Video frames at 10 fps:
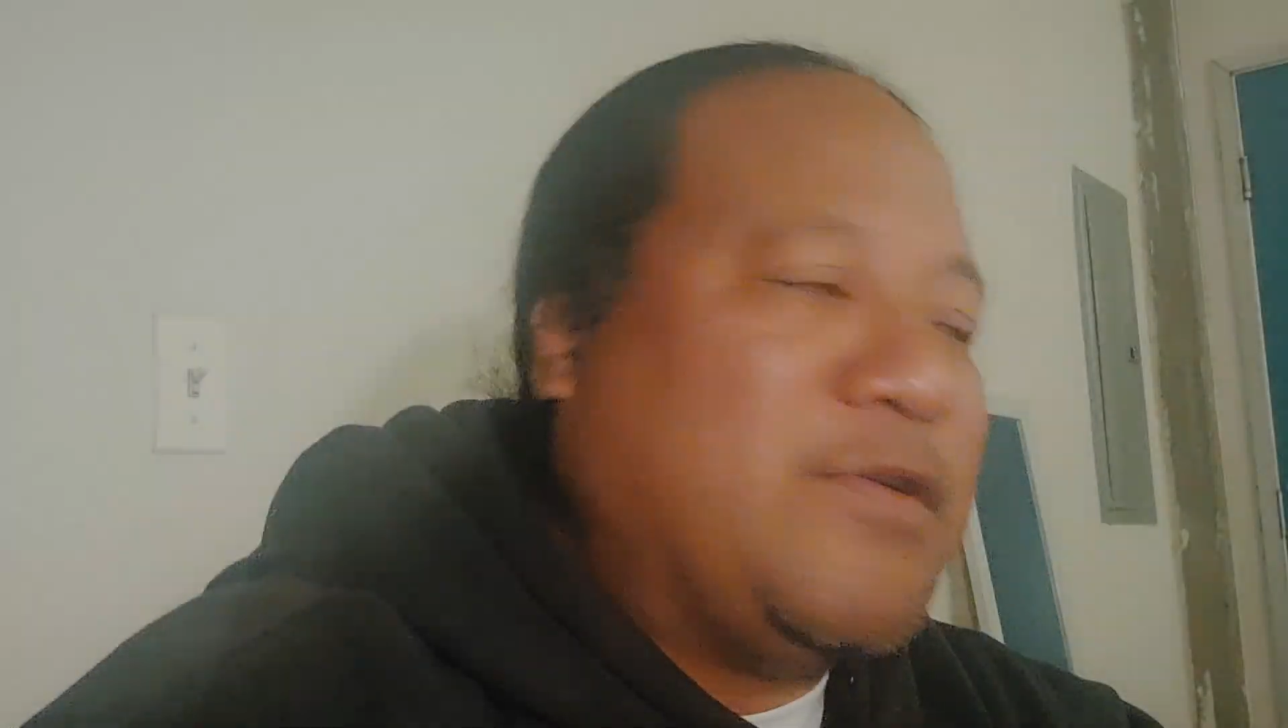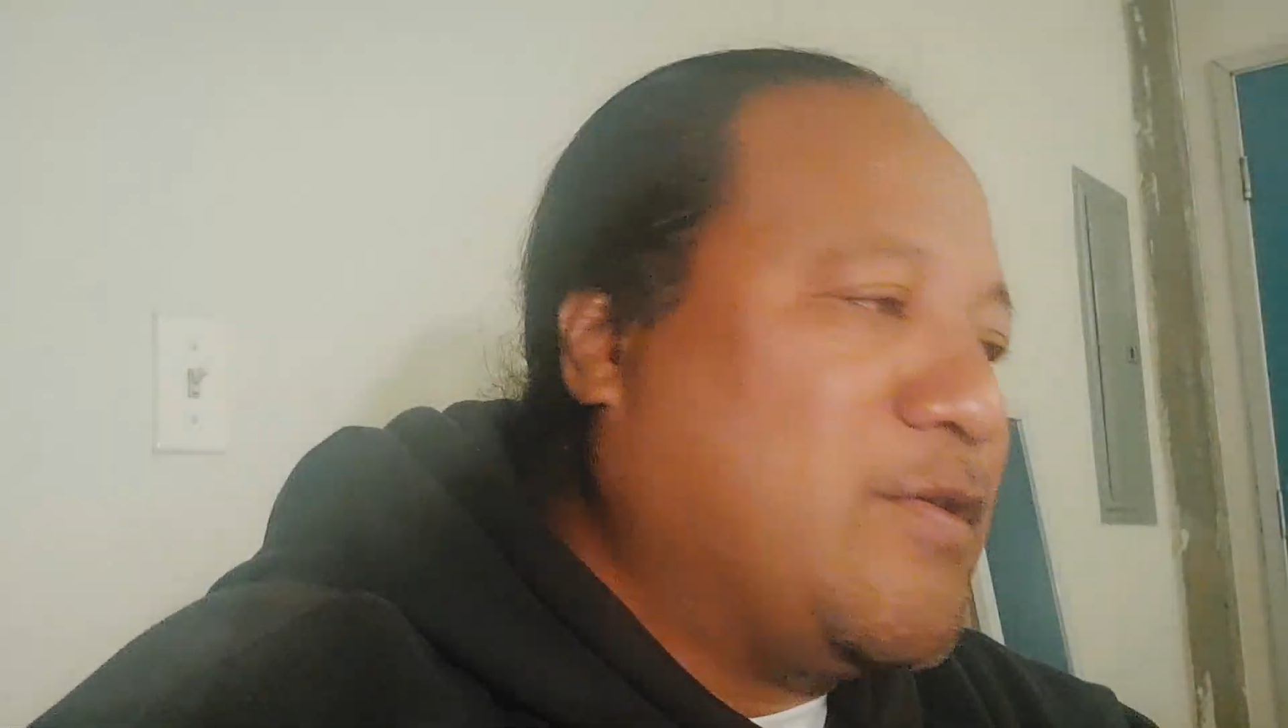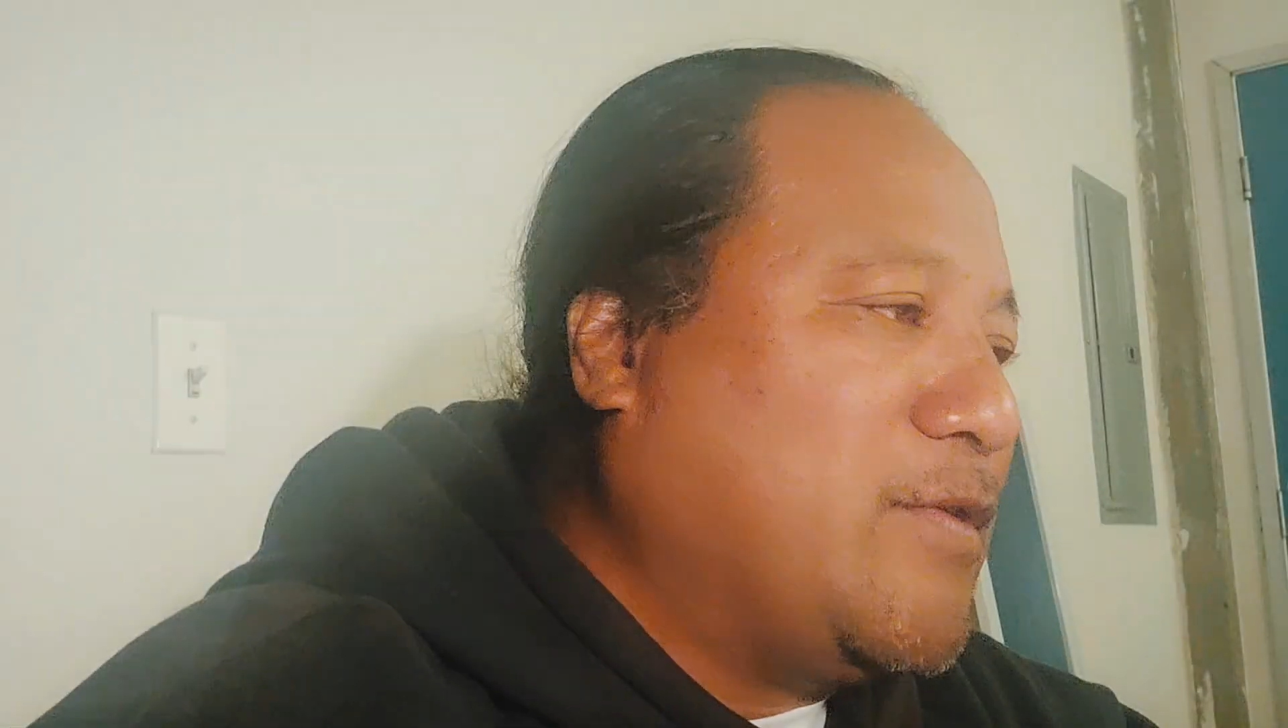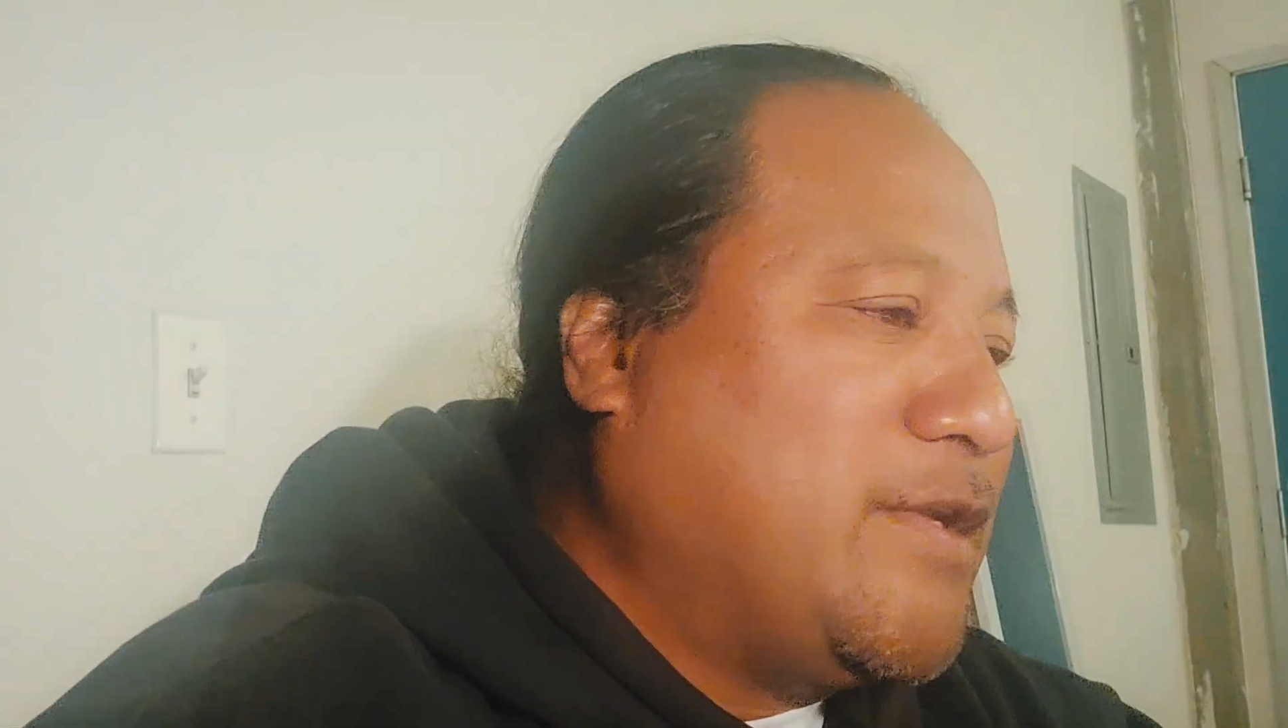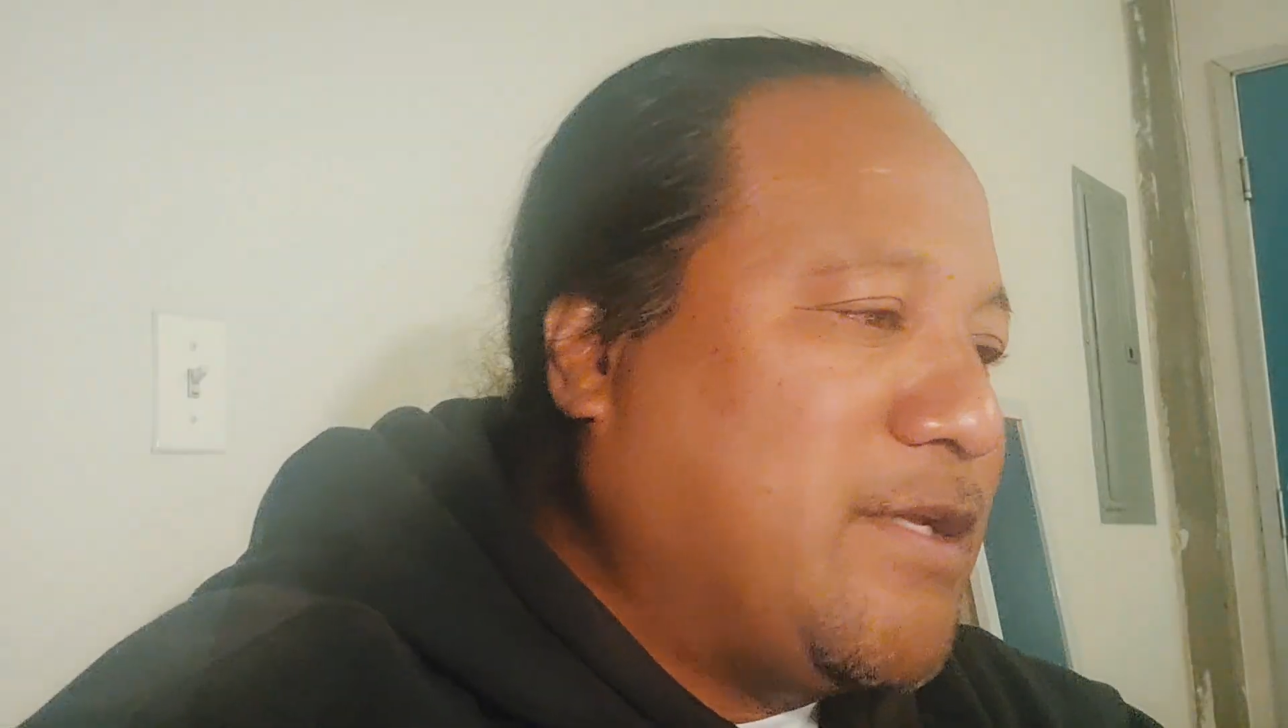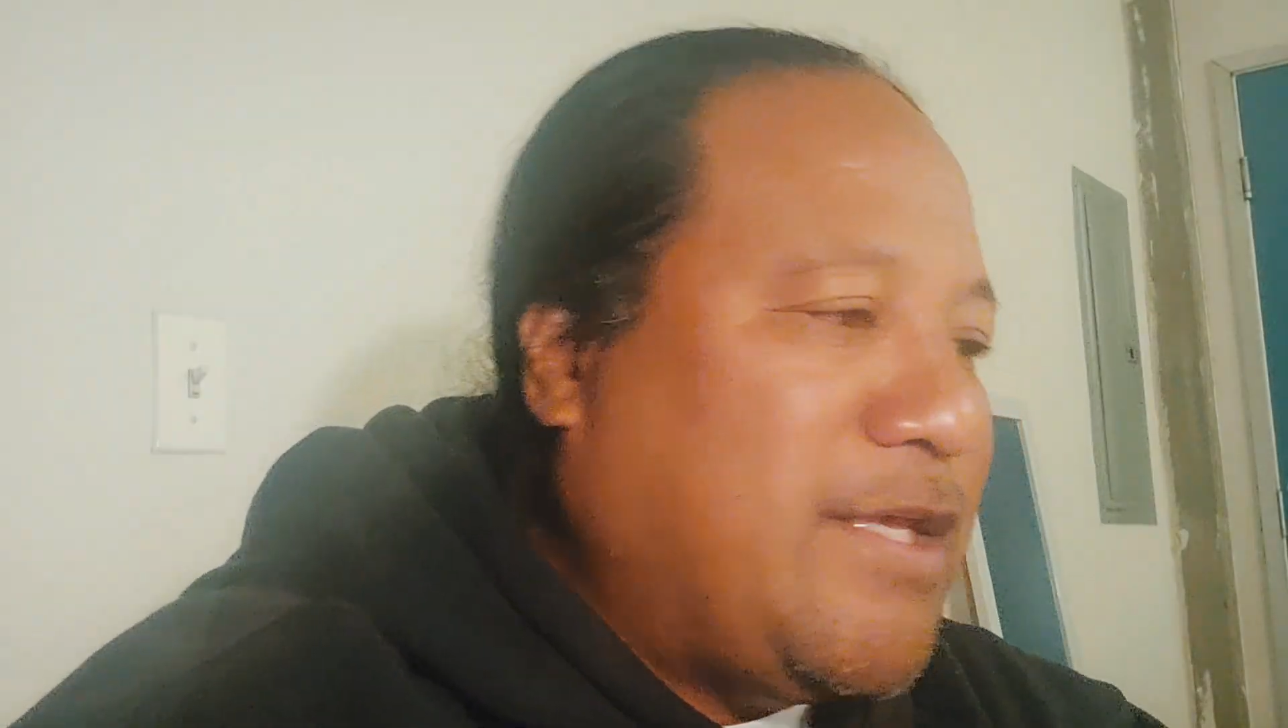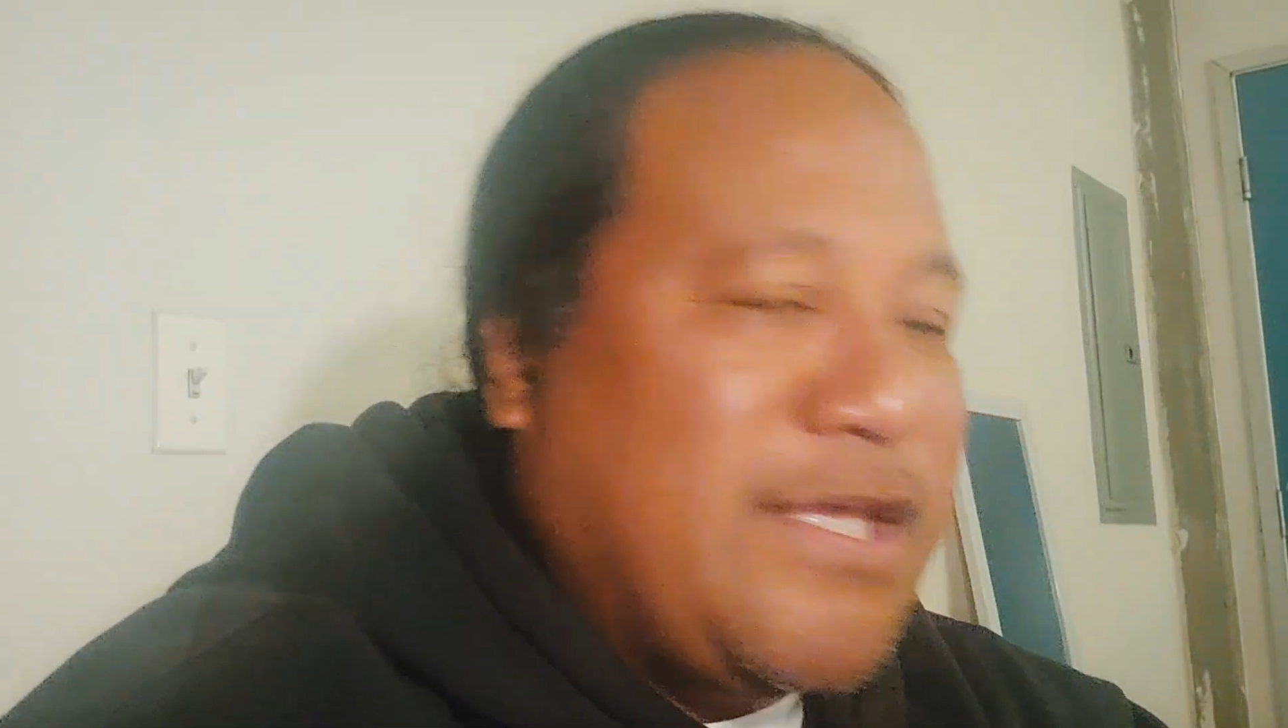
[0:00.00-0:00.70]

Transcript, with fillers: them in an